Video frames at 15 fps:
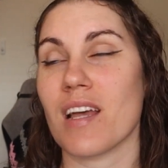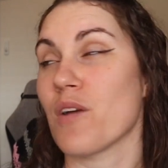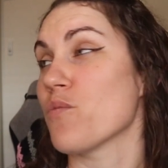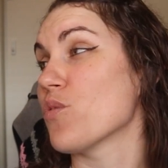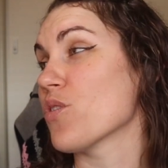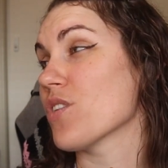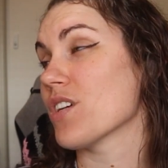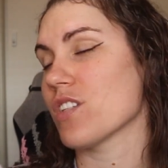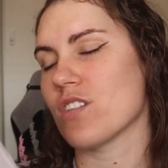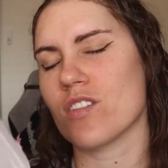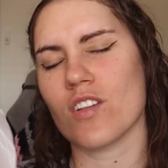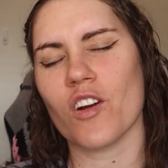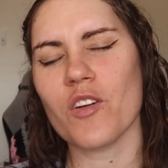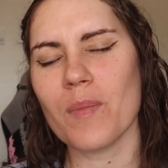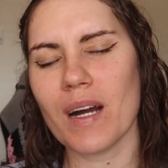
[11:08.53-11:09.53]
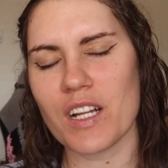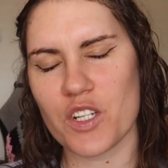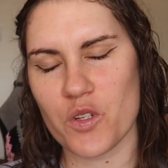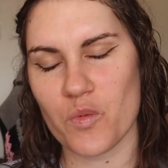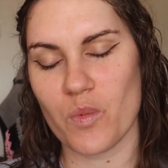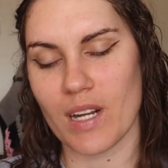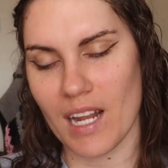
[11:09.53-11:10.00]
I wore it so
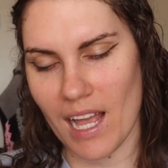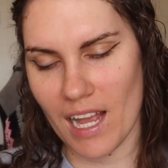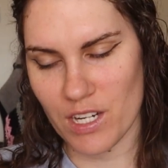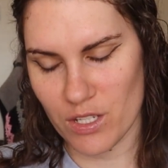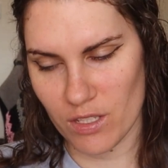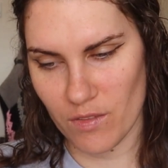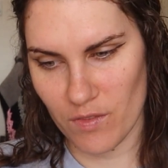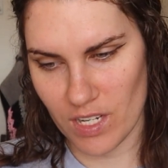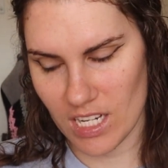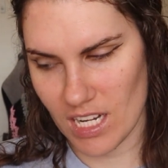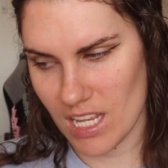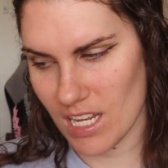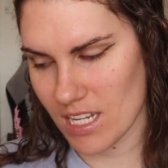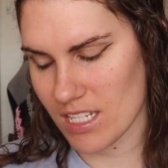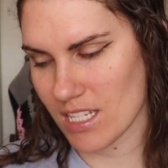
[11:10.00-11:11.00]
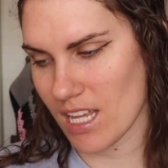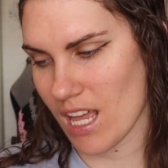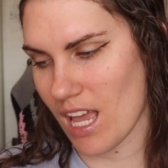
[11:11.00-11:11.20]
much when I actually fit in it,